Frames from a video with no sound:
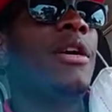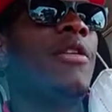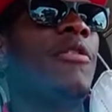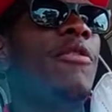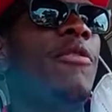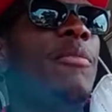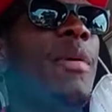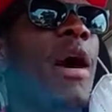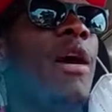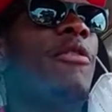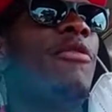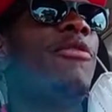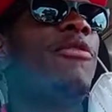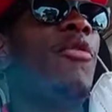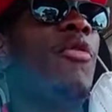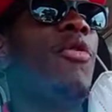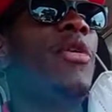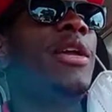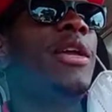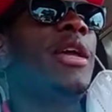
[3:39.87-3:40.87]
for about
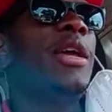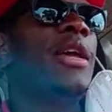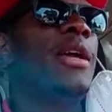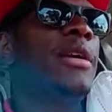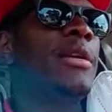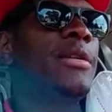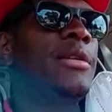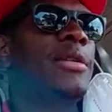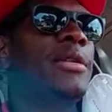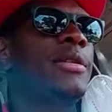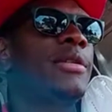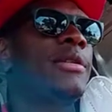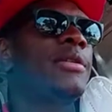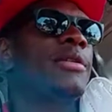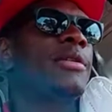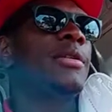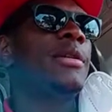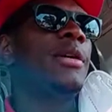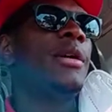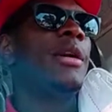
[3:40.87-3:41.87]
4 years.
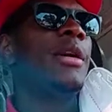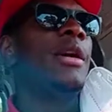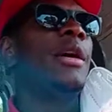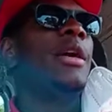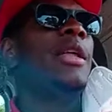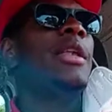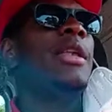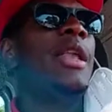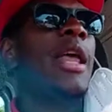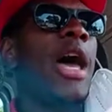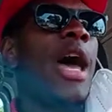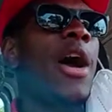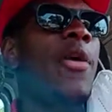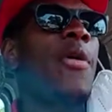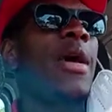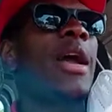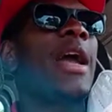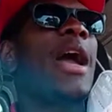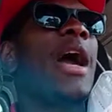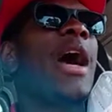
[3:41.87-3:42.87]

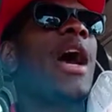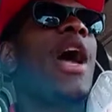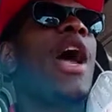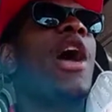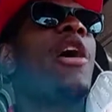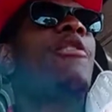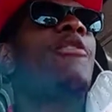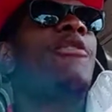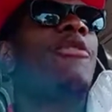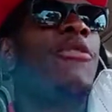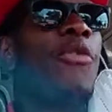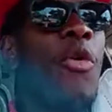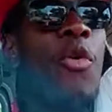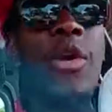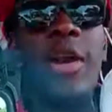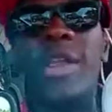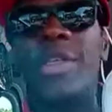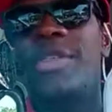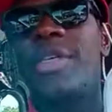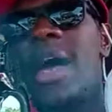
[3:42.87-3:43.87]
Now I got
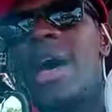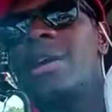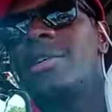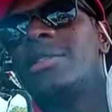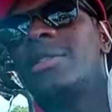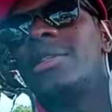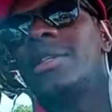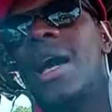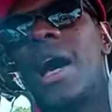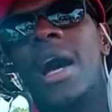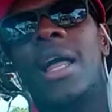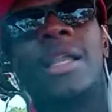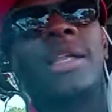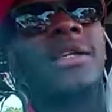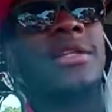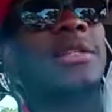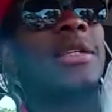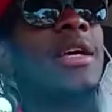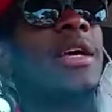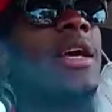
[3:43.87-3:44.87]

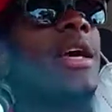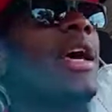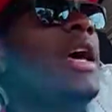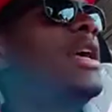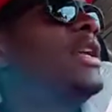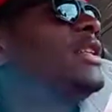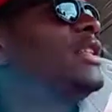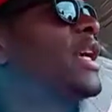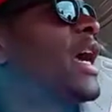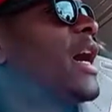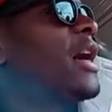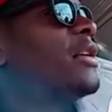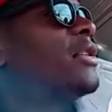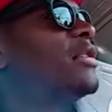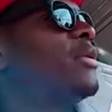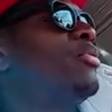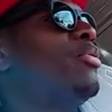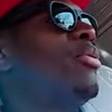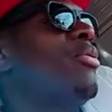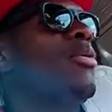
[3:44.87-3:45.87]
$40,000 in child
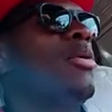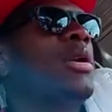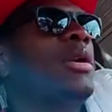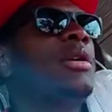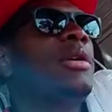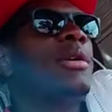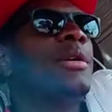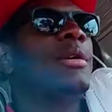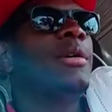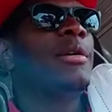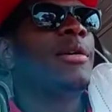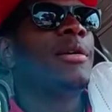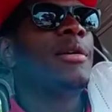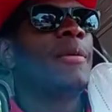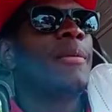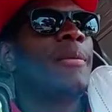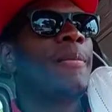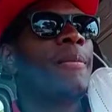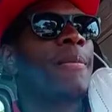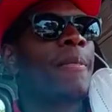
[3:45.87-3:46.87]
support.
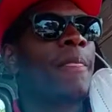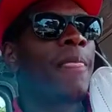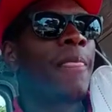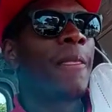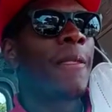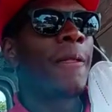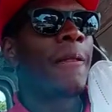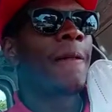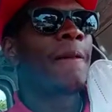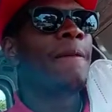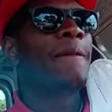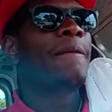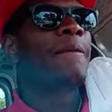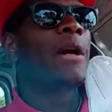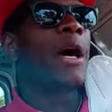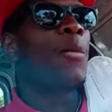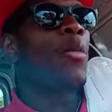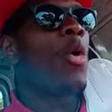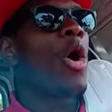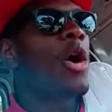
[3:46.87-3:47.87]

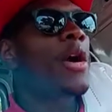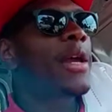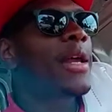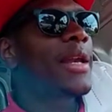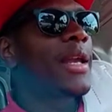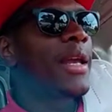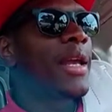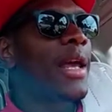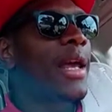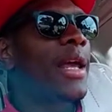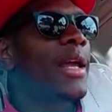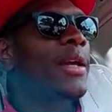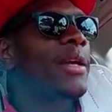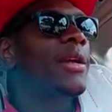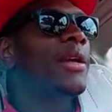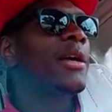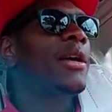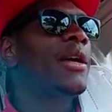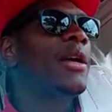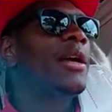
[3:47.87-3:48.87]
I'm working again,
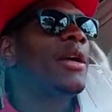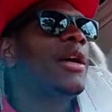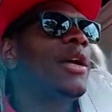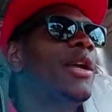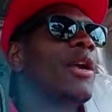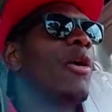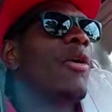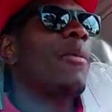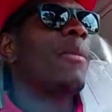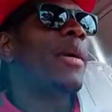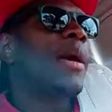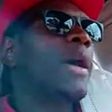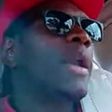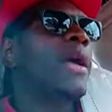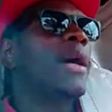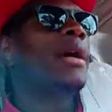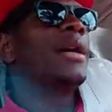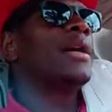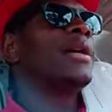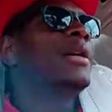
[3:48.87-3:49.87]
but
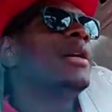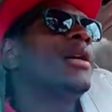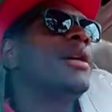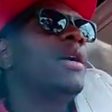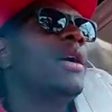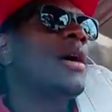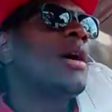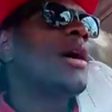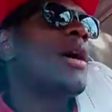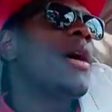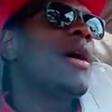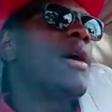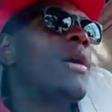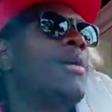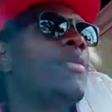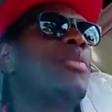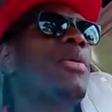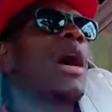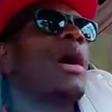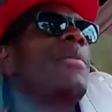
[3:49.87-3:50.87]

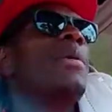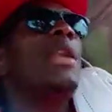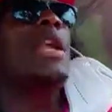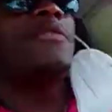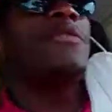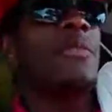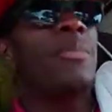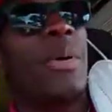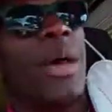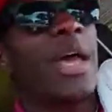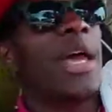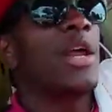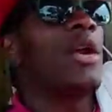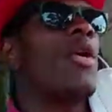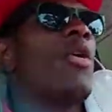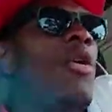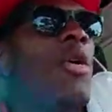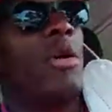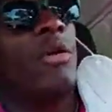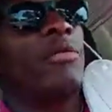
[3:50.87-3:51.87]
it'll probably never pay it
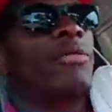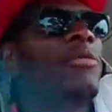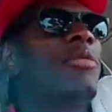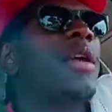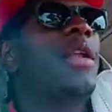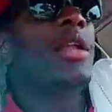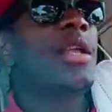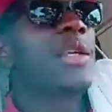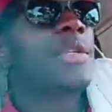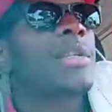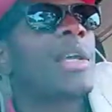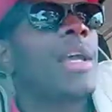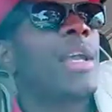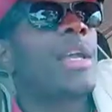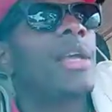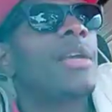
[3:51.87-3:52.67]
all. Unless I